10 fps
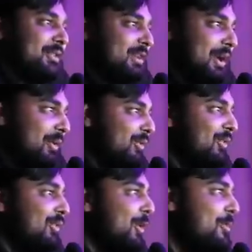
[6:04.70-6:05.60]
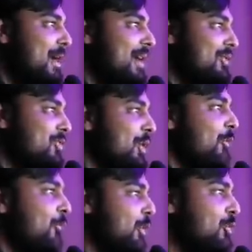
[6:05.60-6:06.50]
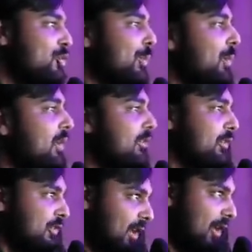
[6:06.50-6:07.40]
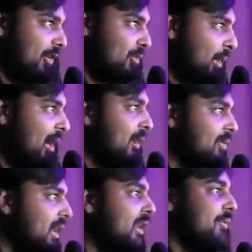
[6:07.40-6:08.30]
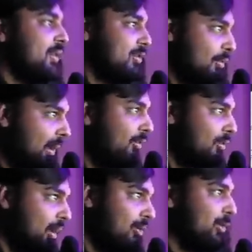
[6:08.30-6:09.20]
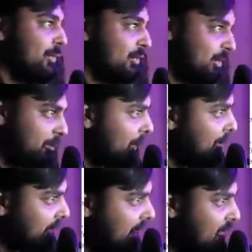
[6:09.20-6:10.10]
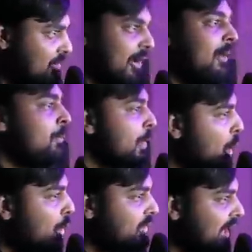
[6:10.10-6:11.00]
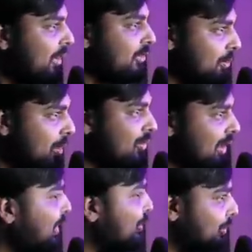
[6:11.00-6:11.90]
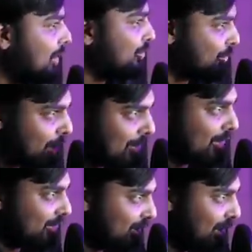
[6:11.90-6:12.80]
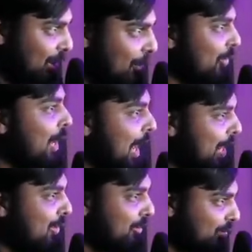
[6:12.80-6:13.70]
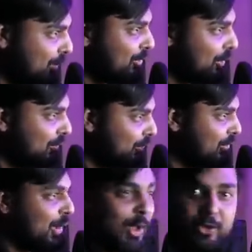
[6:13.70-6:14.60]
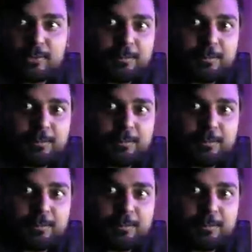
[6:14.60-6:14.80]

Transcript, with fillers: center. There's so much. Future research centers, radio television, restaurant services, publication, hotels, motels, restaurant, casinos, industry services. There's